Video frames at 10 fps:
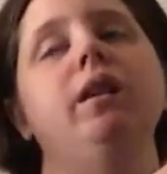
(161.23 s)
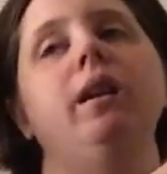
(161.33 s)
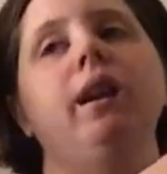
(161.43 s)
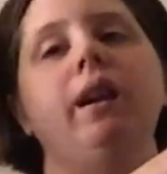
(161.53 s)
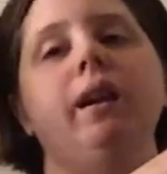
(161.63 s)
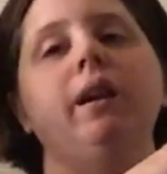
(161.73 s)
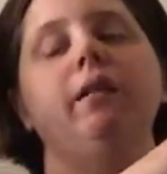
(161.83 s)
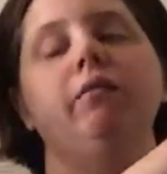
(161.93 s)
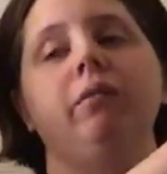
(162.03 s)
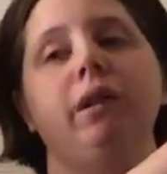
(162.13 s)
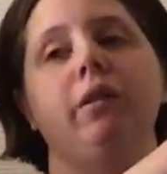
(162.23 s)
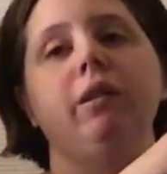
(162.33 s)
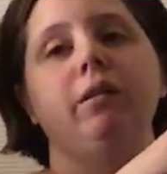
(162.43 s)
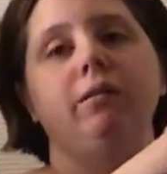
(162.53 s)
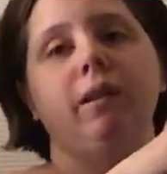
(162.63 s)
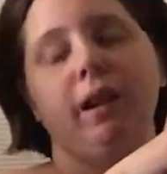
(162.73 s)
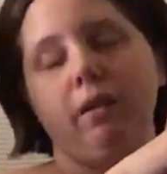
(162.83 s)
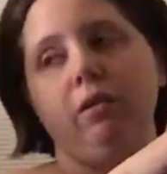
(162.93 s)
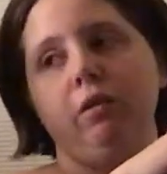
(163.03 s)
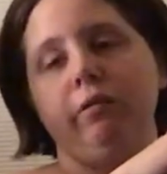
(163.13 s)
And we're going through
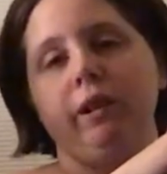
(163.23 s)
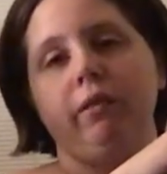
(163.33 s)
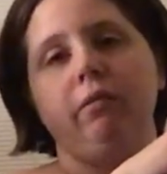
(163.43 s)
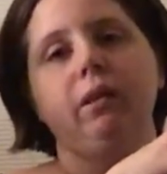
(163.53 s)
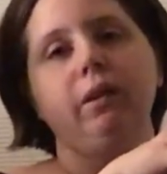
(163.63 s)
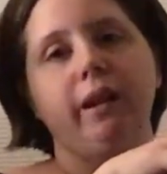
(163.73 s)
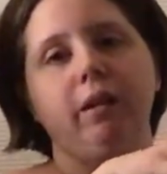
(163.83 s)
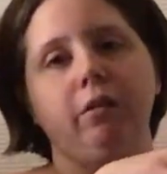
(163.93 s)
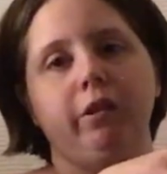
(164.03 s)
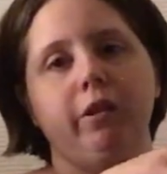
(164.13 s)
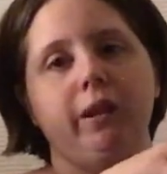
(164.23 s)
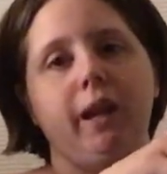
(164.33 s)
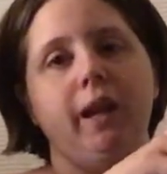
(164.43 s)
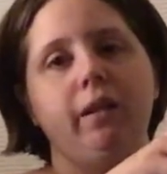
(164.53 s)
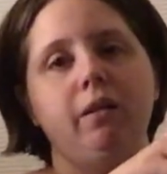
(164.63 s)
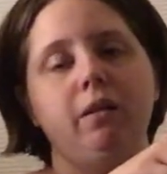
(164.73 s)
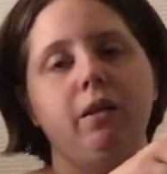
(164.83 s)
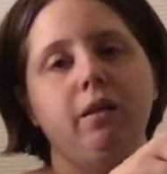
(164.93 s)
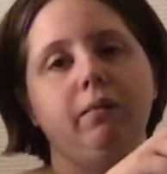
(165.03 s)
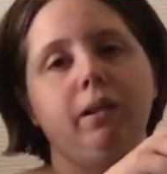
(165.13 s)
hell over here with the landlords again
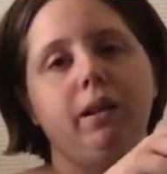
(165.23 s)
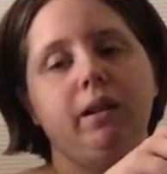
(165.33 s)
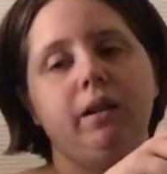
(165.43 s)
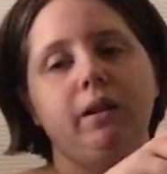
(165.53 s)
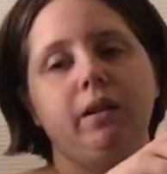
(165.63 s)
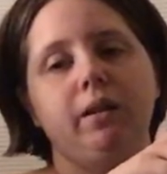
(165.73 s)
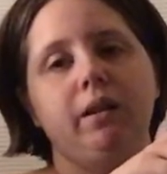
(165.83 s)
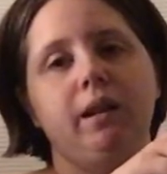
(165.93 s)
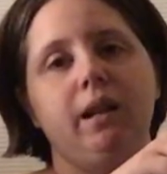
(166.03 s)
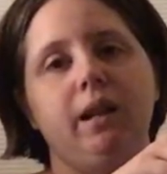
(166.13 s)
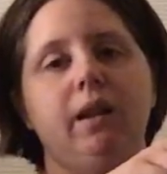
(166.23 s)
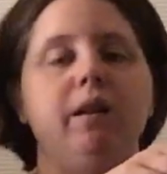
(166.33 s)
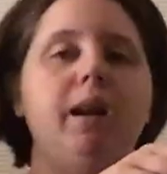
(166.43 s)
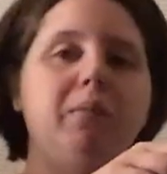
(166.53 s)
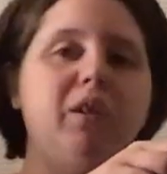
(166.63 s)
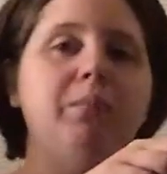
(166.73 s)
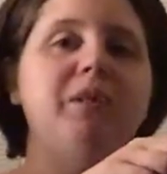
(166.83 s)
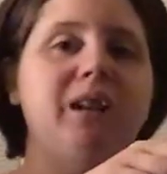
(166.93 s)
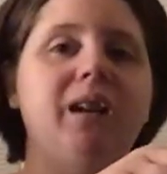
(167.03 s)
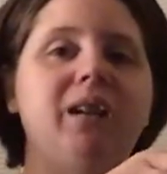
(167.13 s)
because the neighbor
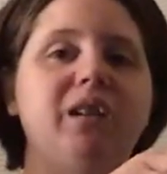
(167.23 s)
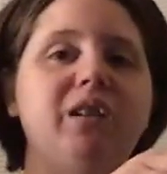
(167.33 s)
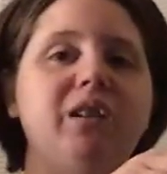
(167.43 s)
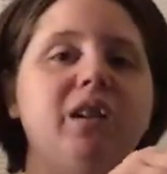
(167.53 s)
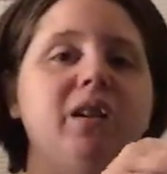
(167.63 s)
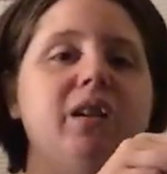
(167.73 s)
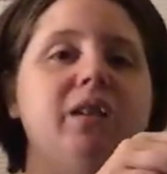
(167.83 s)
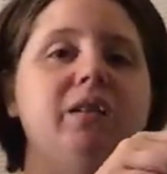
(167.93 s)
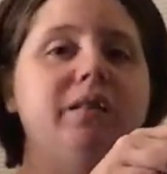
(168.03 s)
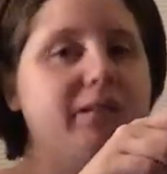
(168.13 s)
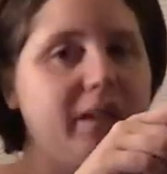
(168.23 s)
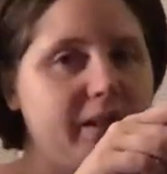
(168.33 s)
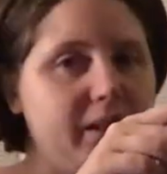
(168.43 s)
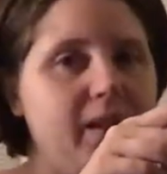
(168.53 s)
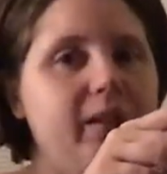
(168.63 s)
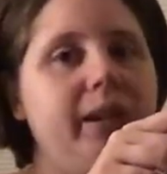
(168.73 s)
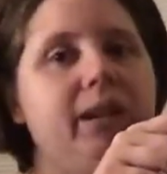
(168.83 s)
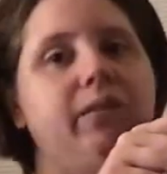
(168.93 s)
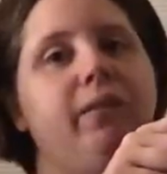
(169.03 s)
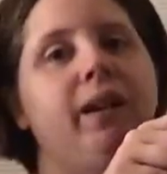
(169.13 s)
upstairs does not
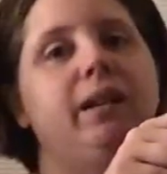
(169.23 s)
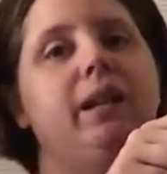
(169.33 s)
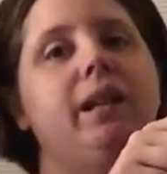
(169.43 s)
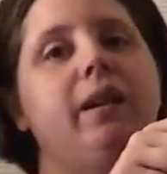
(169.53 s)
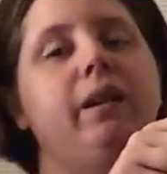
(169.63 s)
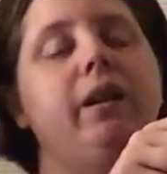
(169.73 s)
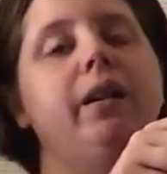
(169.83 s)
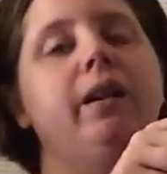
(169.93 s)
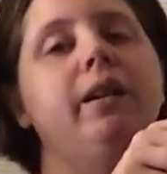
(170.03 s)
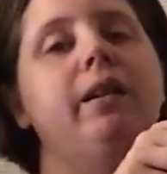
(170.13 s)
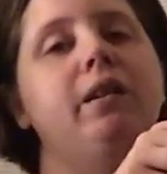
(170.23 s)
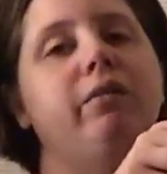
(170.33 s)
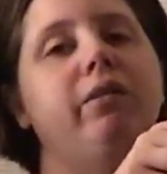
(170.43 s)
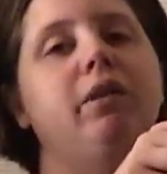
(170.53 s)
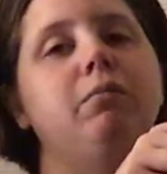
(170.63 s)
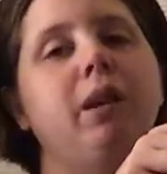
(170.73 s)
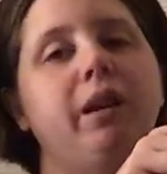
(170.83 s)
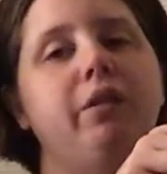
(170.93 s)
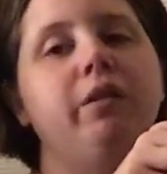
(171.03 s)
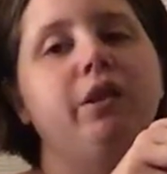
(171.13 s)
like the fact that Darian has severe
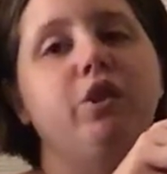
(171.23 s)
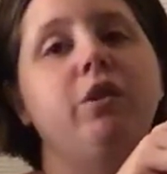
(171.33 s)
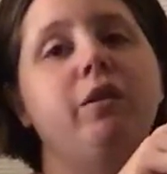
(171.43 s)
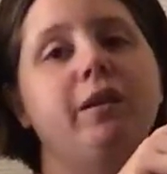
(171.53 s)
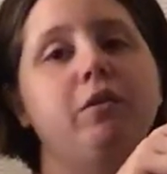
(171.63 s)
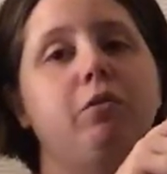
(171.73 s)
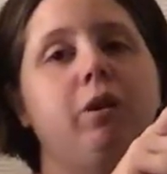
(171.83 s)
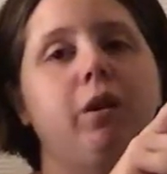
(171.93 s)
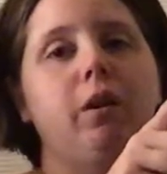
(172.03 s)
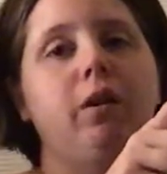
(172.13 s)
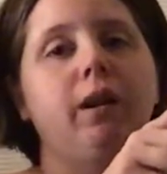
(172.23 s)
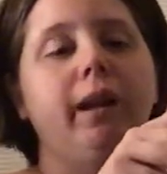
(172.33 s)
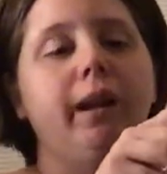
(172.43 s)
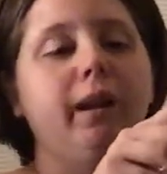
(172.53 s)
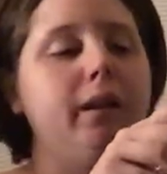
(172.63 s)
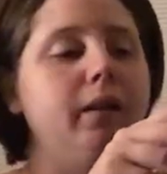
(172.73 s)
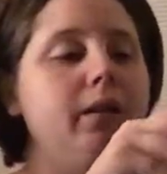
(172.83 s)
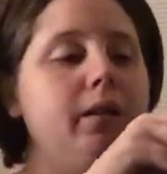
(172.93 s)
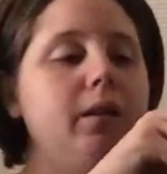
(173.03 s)
modulation disorder and